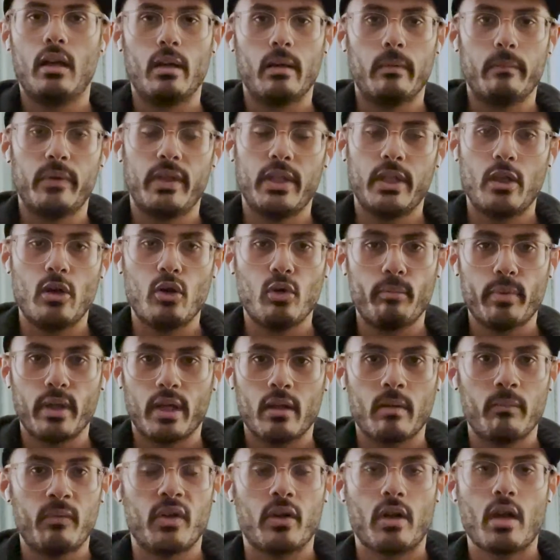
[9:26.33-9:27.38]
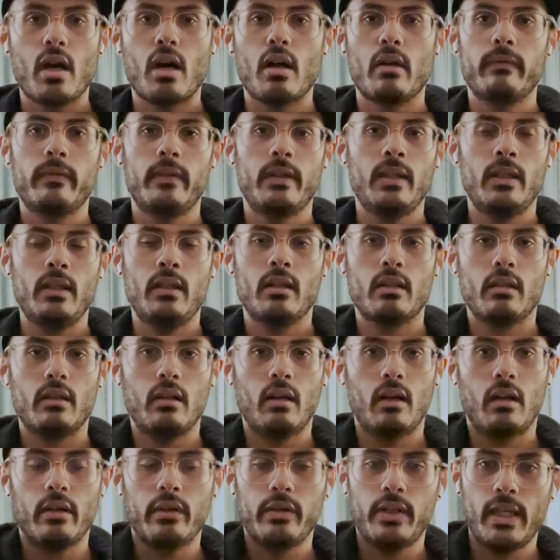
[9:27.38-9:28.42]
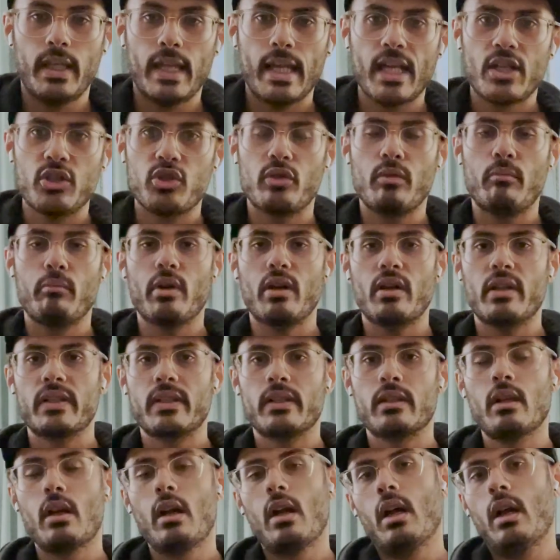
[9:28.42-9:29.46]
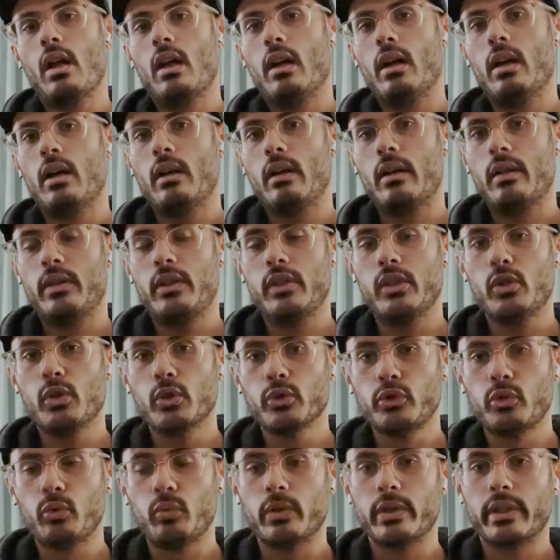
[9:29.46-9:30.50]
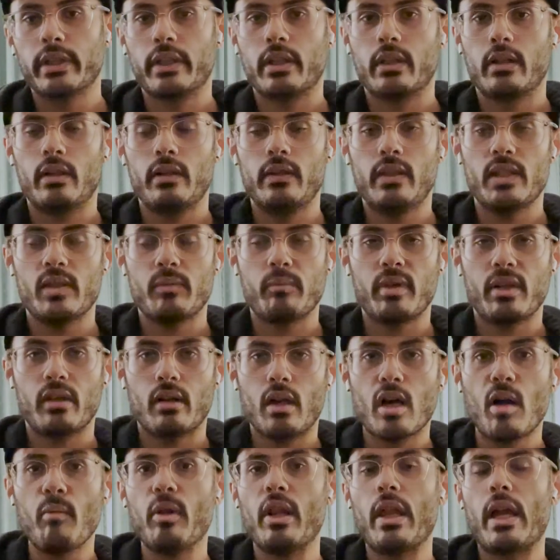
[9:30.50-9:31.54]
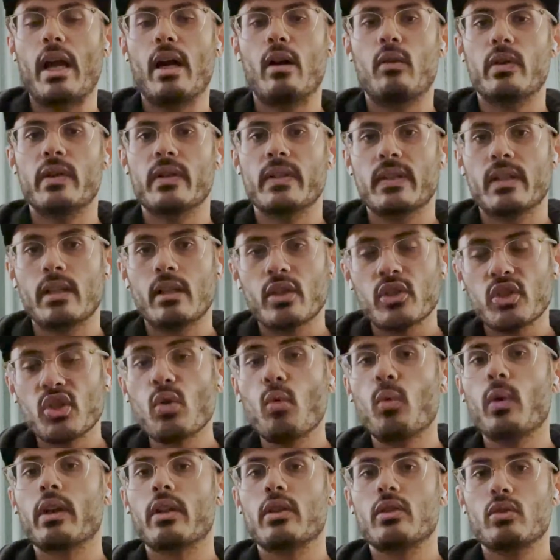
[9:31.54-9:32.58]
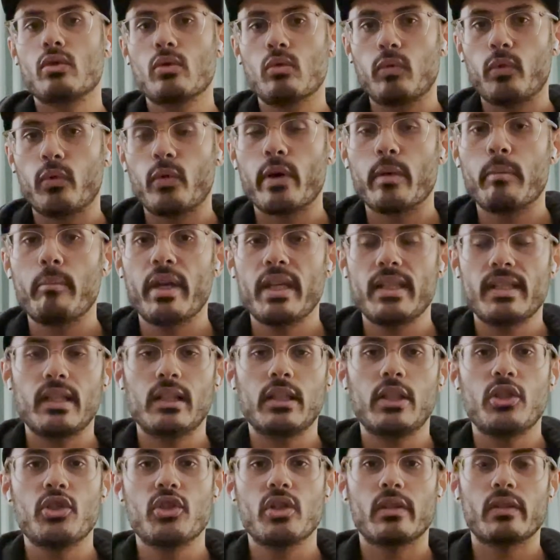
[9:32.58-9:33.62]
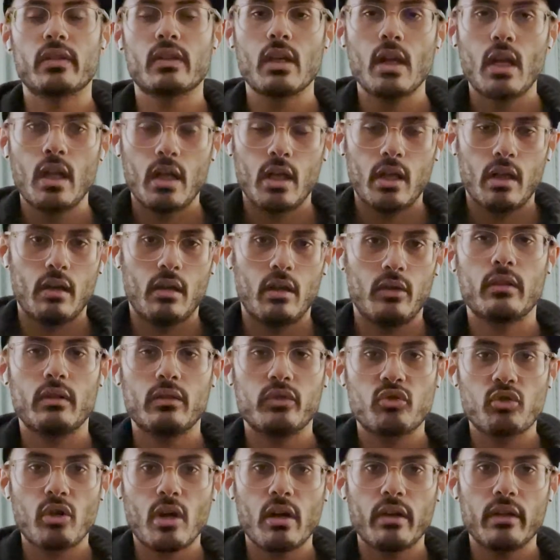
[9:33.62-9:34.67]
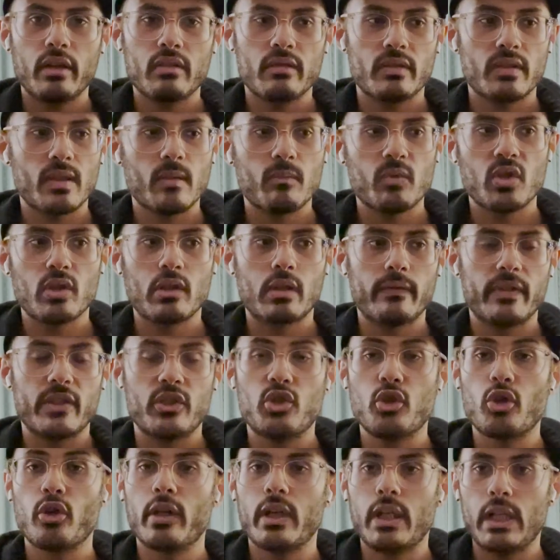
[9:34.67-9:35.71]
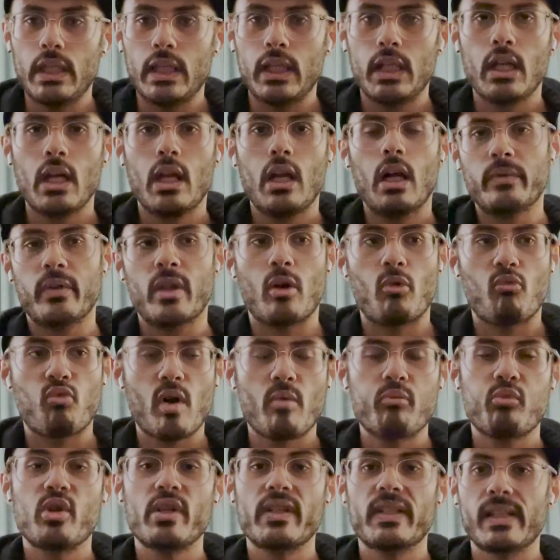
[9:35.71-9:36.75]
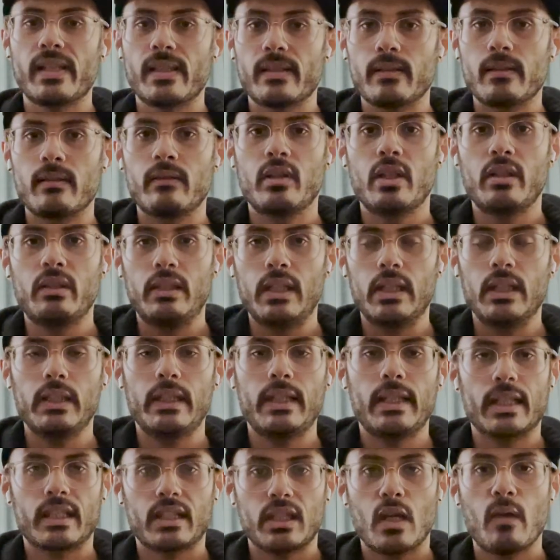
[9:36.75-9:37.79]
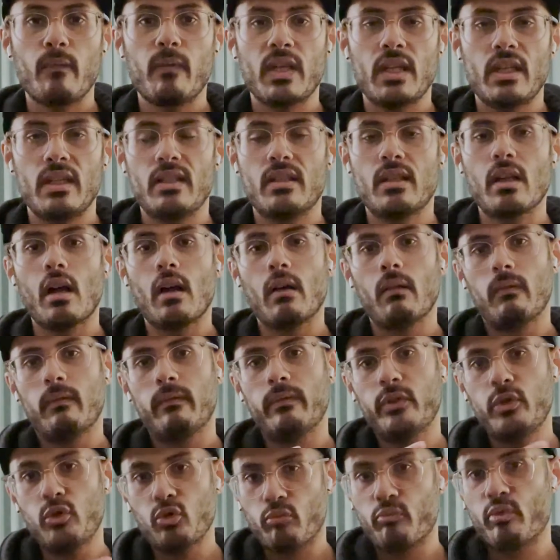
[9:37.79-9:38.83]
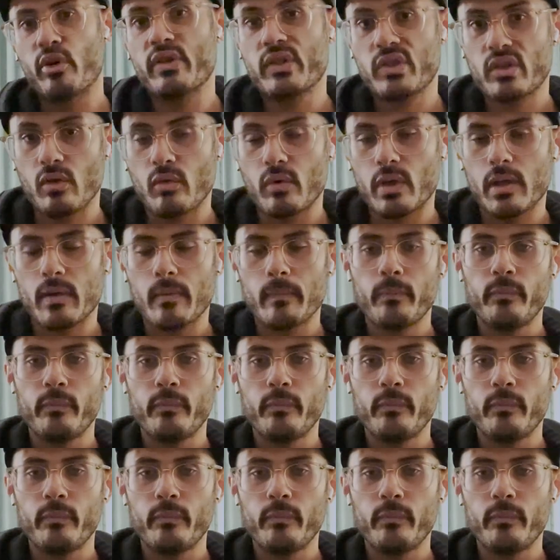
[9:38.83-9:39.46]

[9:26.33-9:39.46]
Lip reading: they go pick up their coffee, they catch the bus, they go to work, they spend a couple hours, so on and so forth. Basically just drawing some sort of a journey that represent the daily activities of your persona.